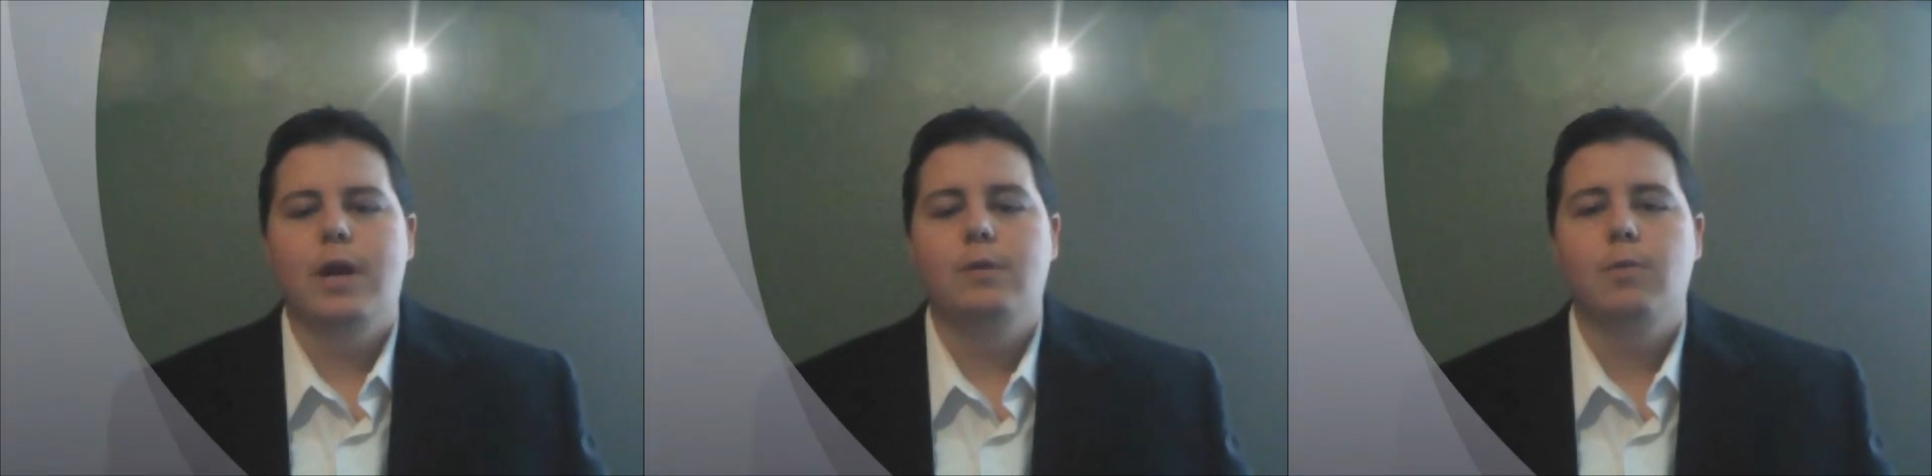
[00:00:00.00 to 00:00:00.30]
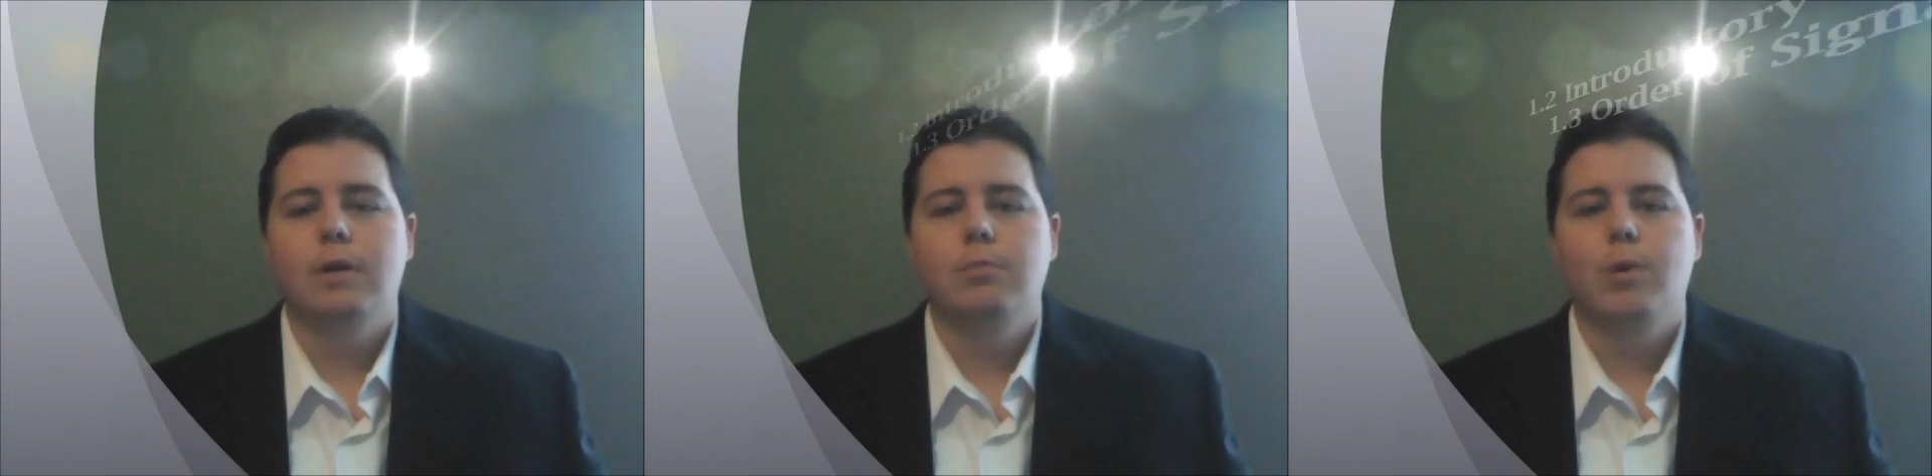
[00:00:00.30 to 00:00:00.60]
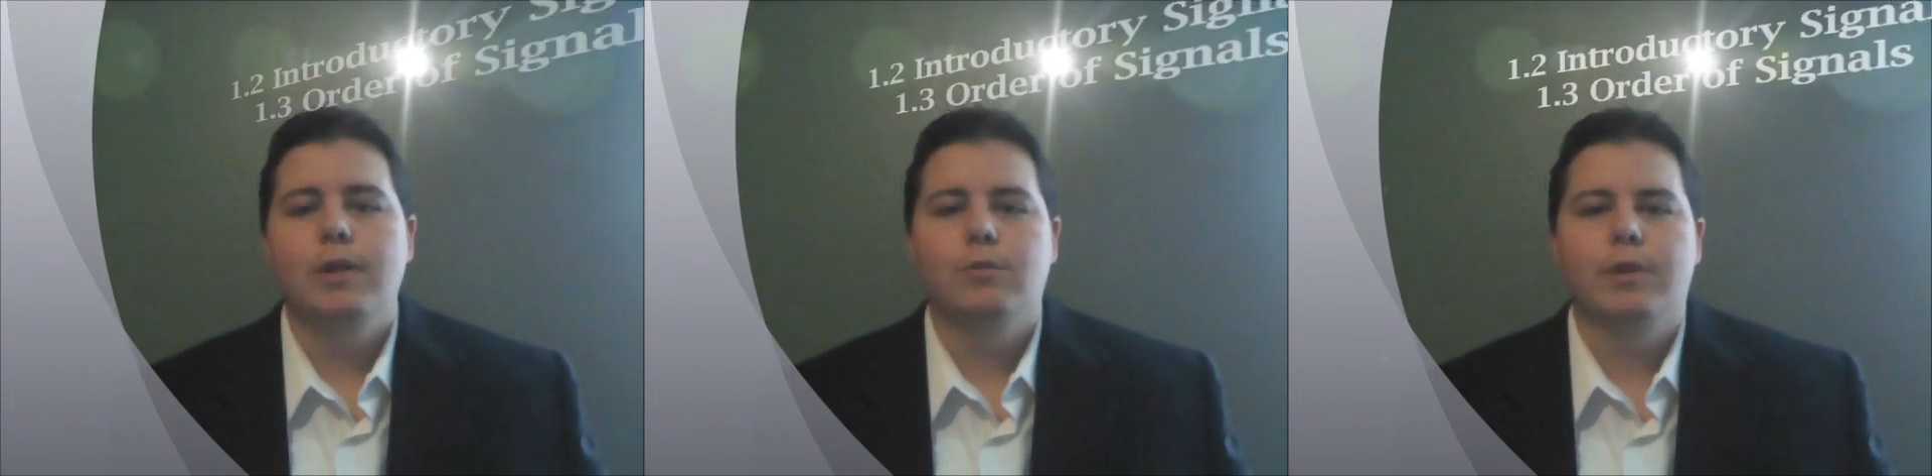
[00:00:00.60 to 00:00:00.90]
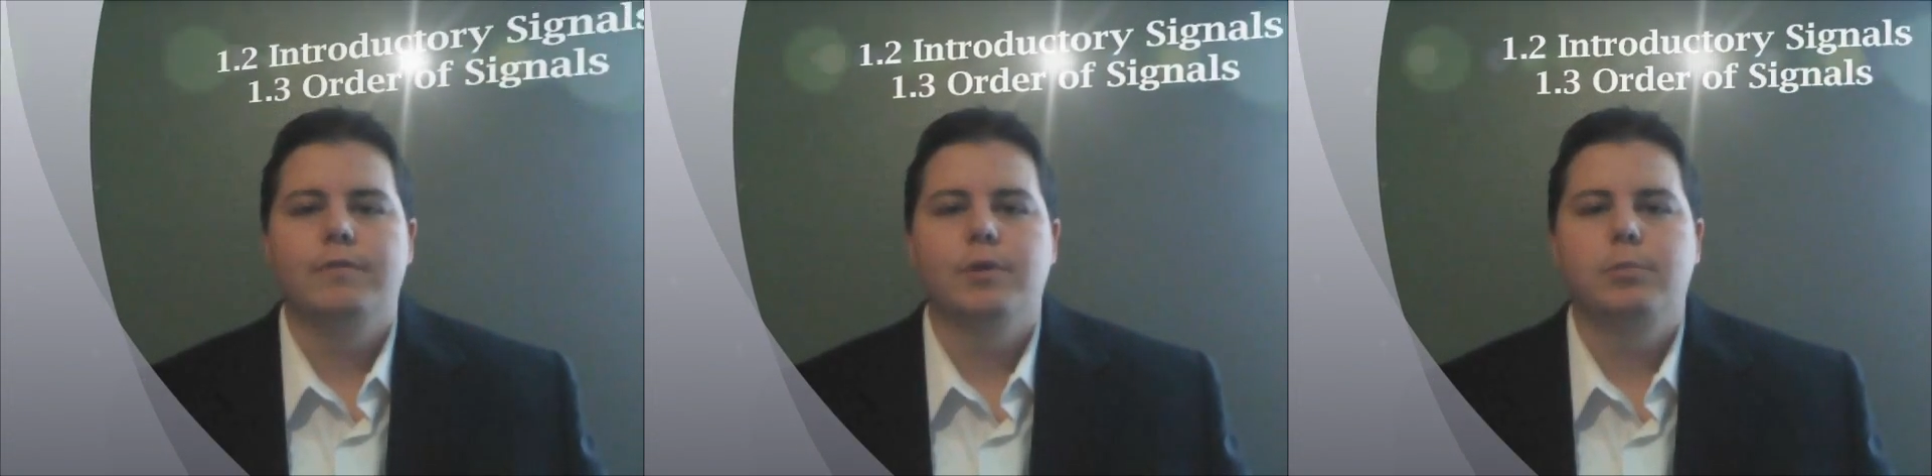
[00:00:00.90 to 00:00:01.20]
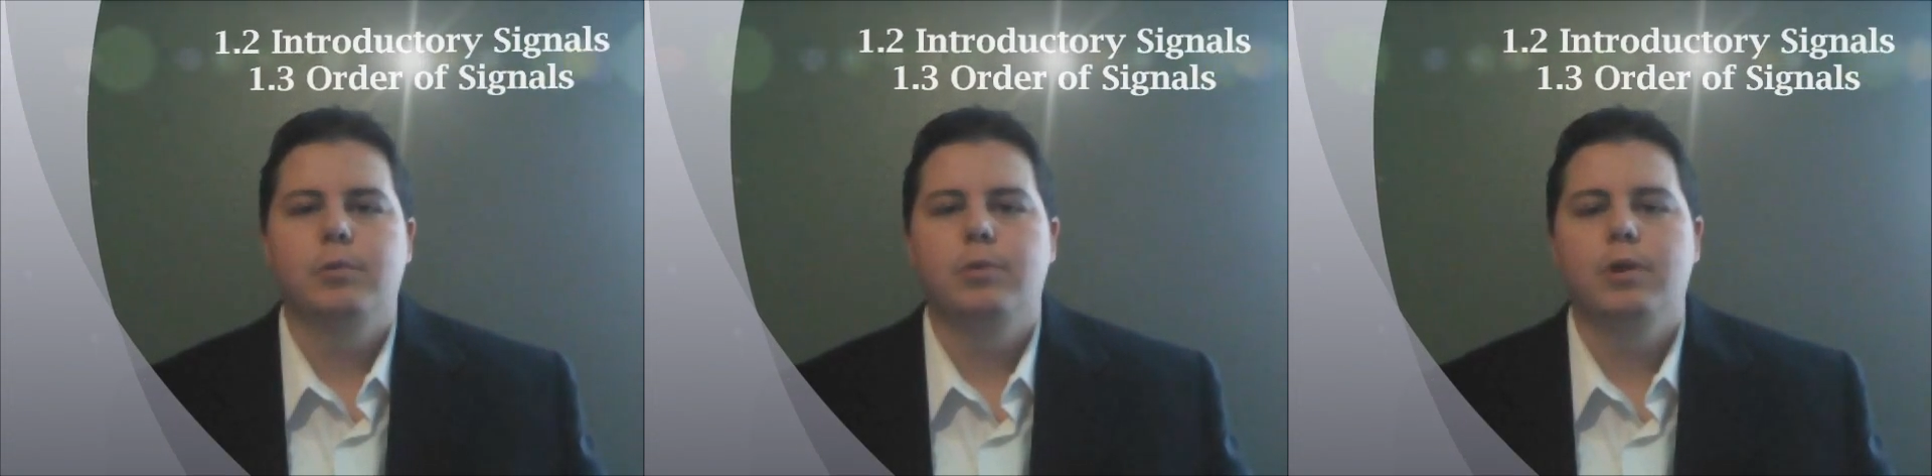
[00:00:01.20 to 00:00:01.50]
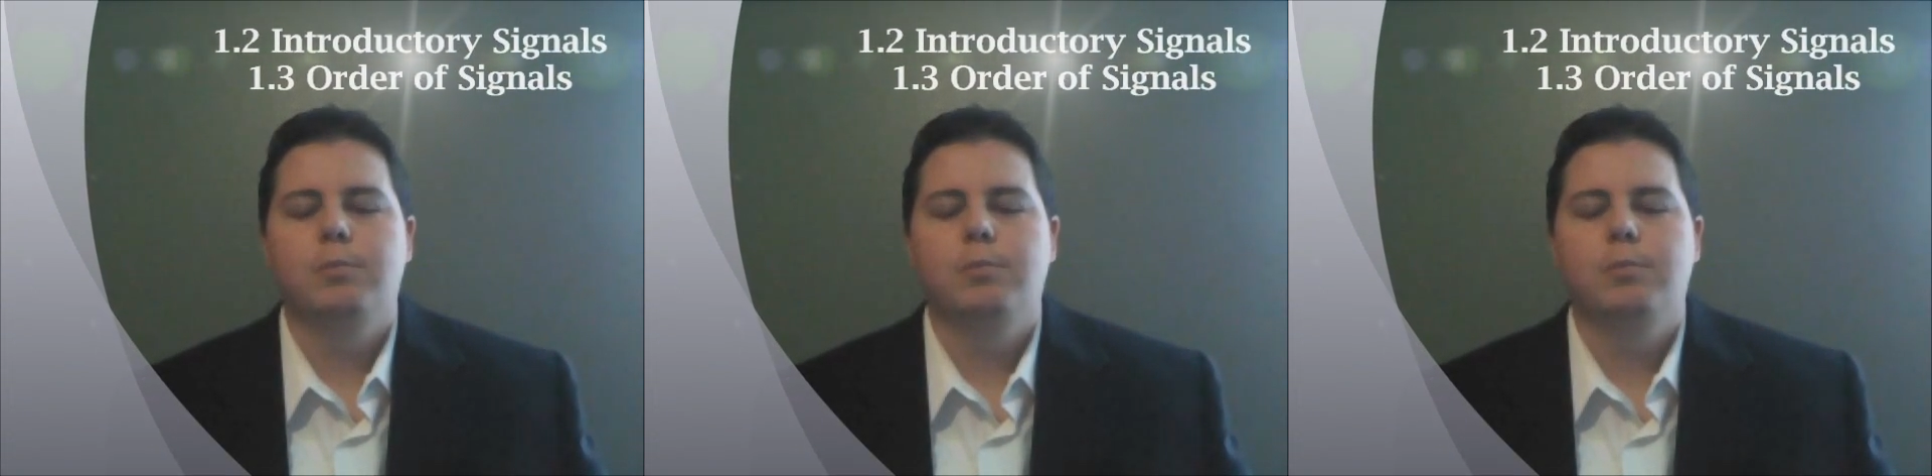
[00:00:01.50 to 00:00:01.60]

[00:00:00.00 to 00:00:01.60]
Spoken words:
and 1.3 of your Bluebook,